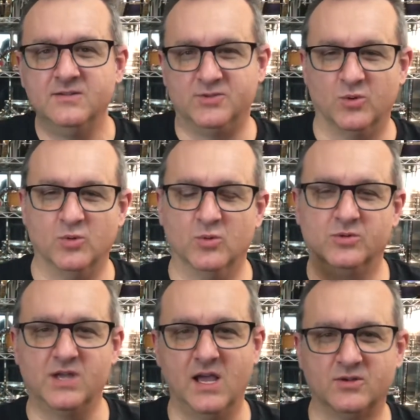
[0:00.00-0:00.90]
Dong
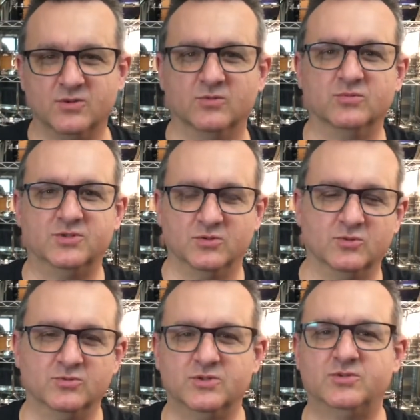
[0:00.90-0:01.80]
da dong
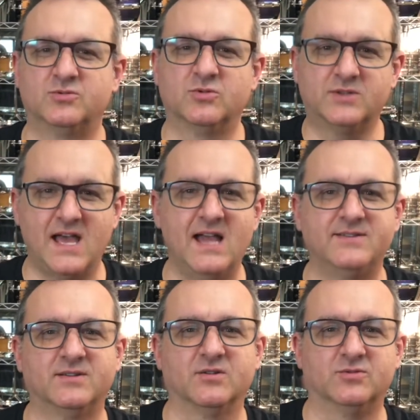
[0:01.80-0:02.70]
dong
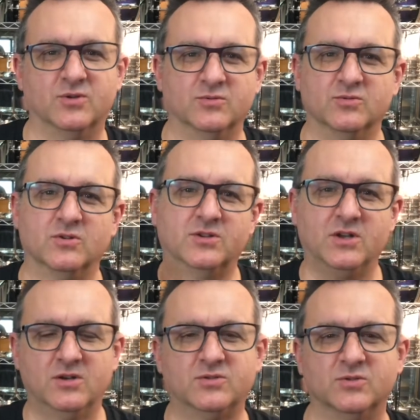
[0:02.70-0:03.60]
cat dong
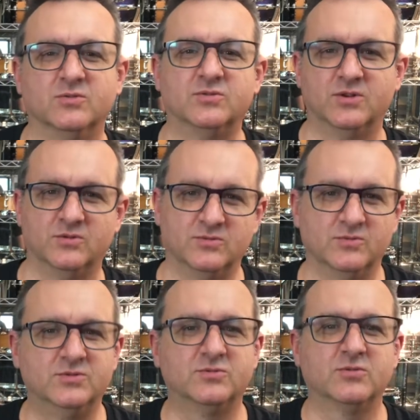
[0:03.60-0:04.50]
da dong dong
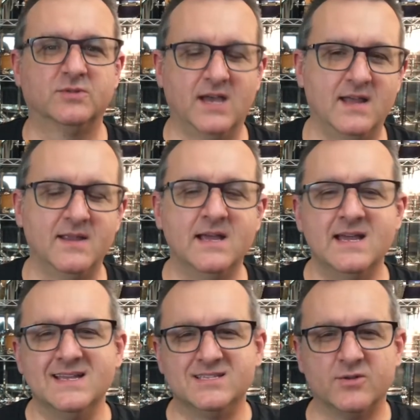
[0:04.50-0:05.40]
cat.
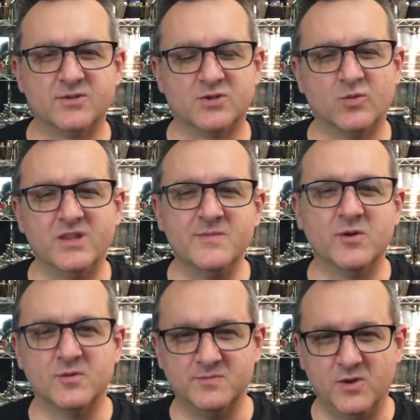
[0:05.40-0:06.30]
So there's a rhythmic
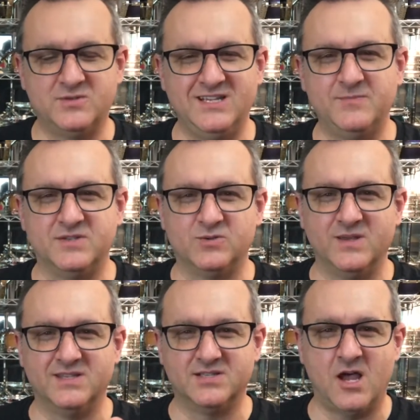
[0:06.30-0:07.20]
motif between
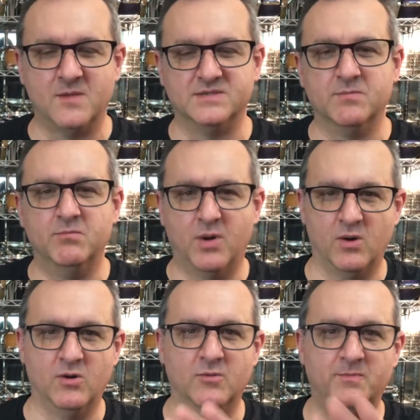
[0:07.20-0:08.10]
the toms.
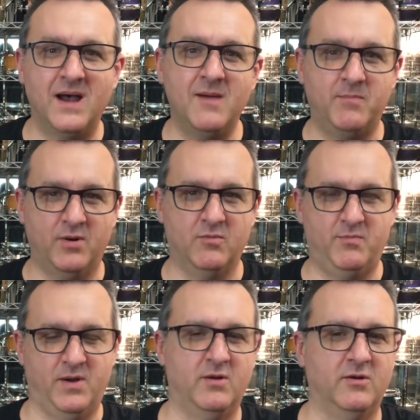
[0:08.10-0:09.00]
Boom bam boom
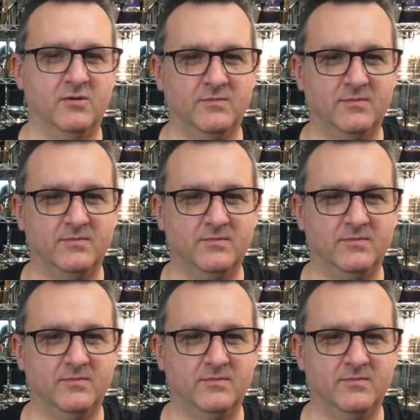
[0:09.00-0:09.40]
boom.